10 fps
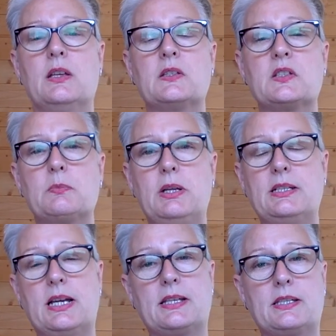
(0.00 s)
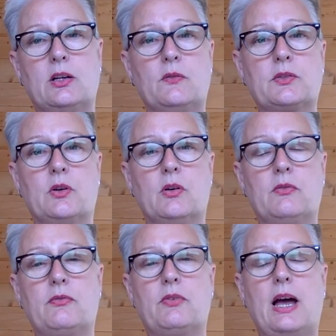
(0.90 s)
split ourselves
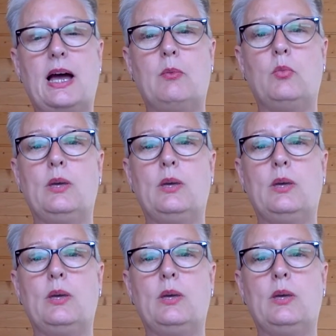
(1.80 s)
off and